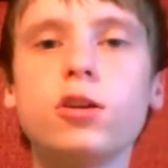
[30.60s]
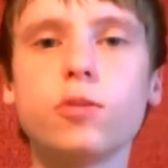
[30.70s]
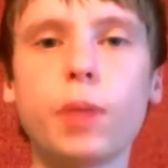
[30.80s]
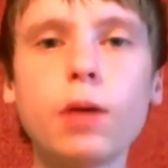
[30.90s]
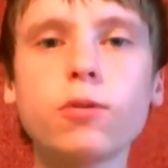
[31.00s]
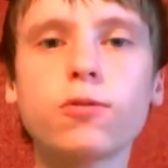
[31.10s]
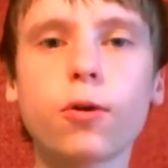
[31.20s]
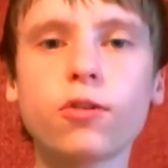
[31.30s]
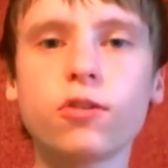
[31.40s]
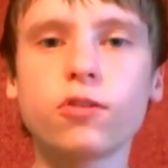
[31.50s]
Japan was
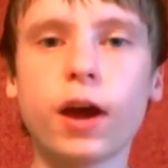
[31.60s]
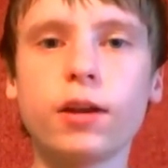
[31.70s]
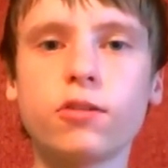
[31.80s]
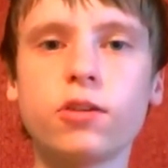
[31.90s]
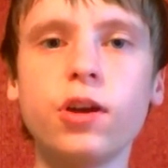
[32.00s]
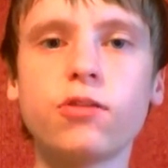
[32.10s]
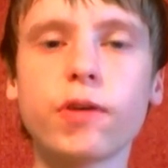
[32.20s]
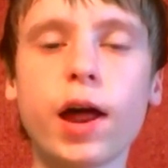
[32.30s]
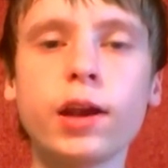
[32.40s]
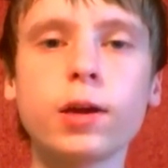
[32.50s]
forced to sign a series
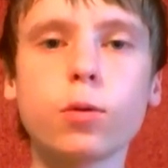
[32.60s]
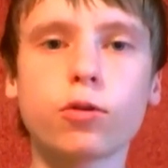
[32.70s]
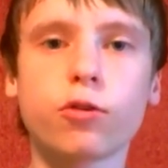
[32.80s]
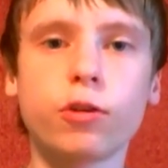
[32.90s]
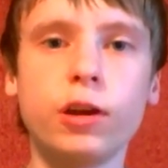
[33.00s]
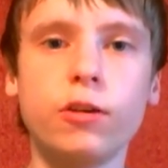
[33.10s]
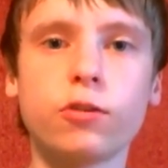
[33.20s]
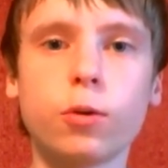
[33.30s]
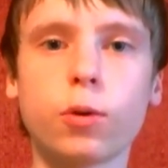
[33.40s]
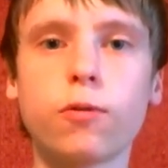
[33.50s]
of unequal
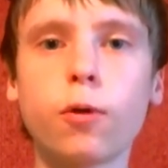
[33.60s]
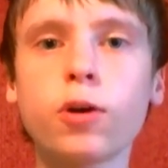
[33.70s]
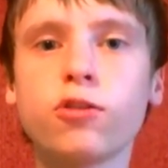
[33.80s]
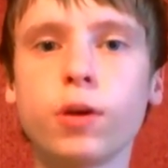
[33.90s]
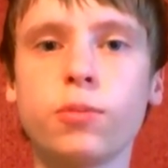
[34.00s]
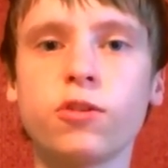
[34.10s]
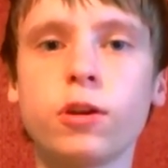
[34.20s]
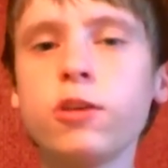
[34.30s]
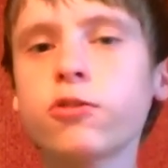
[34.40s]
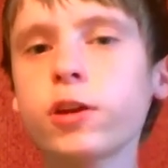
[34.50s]
treaties when foreign ships,
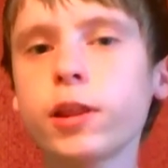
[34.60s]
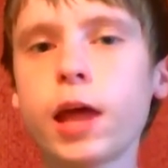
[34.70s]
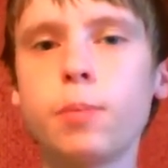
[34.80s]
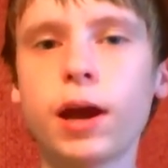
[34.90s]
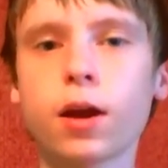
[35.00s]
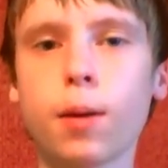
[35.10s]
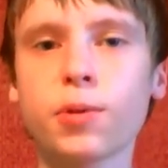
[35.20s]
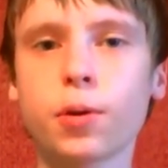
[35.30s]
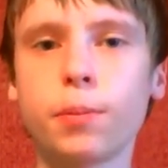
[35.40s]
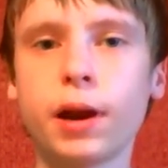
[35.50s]
initially led by
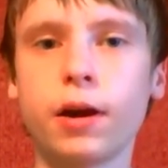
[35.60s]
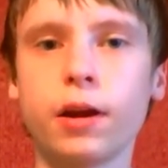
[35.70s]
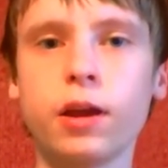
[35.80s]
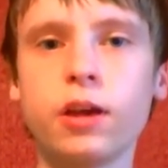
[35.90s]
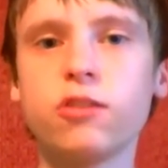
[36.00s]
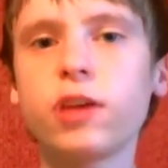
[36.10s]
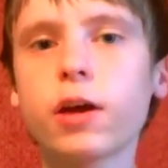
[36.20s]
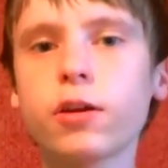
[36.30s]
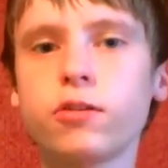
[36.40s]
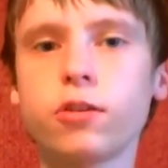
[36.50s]
Commodore Perry,
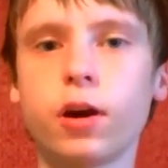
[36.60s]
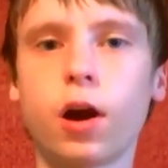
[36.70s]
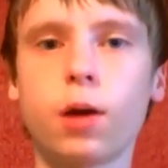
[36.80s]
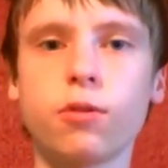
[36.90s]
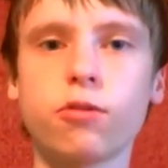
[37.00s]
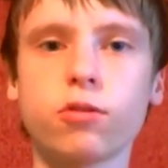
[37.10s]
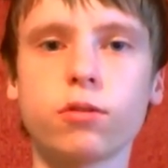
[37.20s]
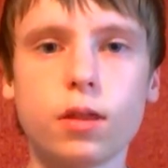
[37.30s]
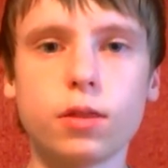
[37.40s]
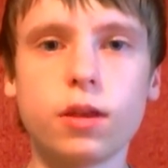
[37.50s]
sailed into their harbors.
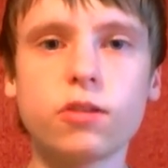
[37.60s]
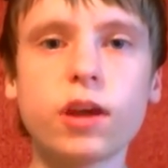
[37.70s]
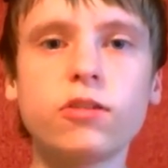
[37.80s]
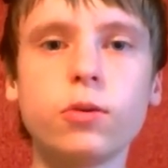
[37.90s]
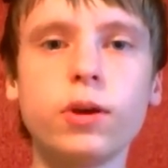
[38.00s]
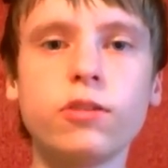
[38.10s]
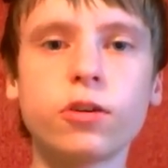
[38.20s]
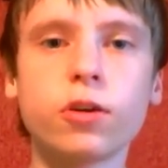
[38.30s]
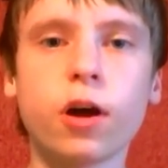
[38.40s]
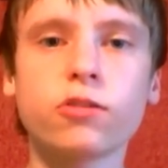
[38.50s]
This led to
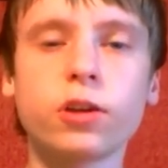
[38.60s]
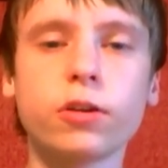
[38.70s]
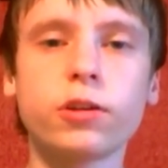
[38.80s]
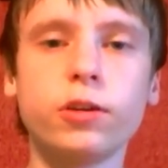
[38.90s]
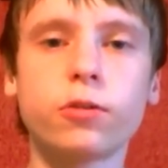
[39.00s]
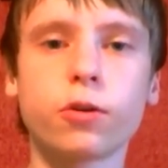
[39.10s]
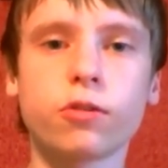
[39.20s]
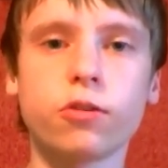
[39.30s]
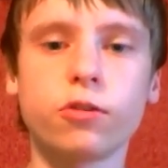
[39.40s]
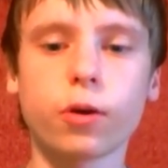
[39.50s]
internal hostility
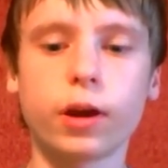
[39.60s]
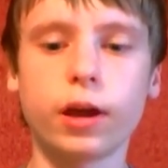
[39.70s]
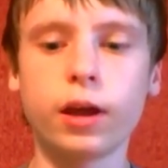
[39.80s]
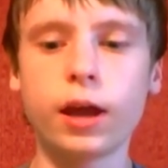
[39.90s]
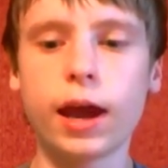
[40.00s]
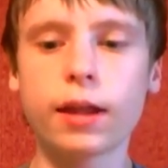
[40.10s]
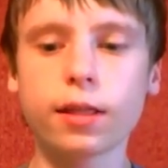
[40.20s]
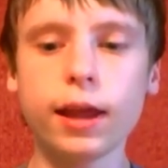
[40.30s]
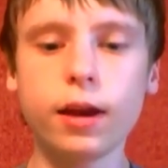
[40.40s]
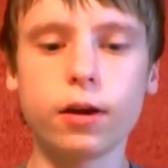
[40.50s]
towards the shogunate, and
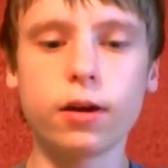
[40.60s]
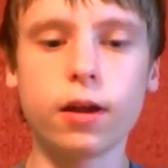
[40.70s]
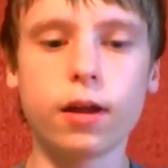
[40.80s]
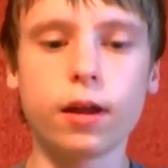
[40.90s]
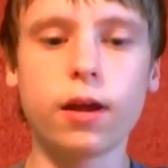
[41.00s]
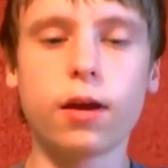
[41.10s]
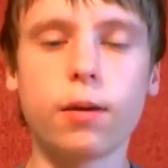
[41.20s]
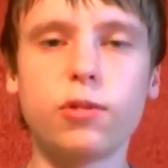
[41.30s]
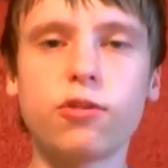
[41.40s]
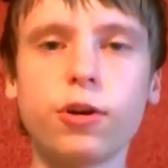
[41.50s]
later
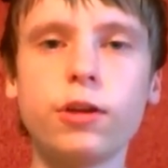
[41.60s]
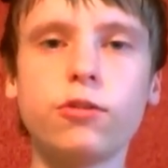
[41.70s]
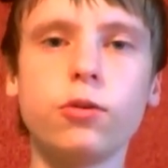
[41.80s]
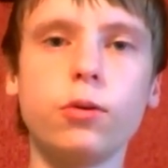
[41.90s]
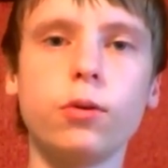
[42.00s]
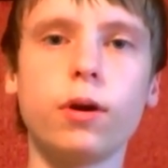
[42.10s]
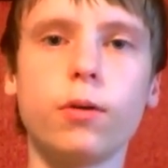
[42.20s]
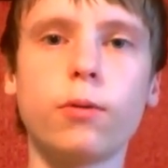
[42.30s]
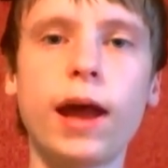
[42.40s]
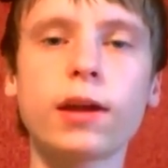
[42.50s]
matured into
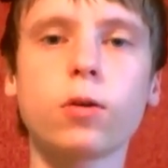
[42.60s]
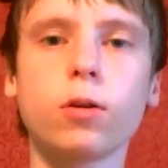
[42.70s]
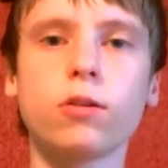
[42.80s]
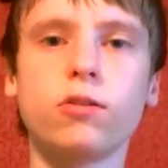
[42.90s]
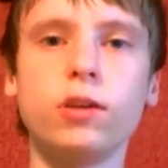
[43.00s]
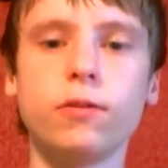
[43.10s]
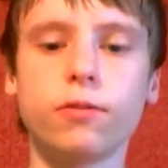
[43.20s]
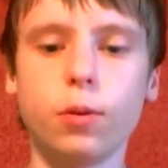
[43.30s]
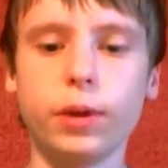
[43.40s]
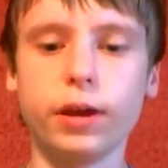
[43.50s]
radical
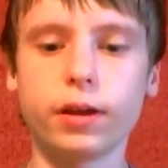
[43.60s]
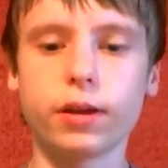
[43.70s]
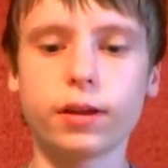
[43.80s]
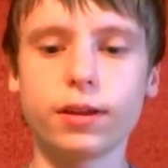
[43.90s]
xenophobia.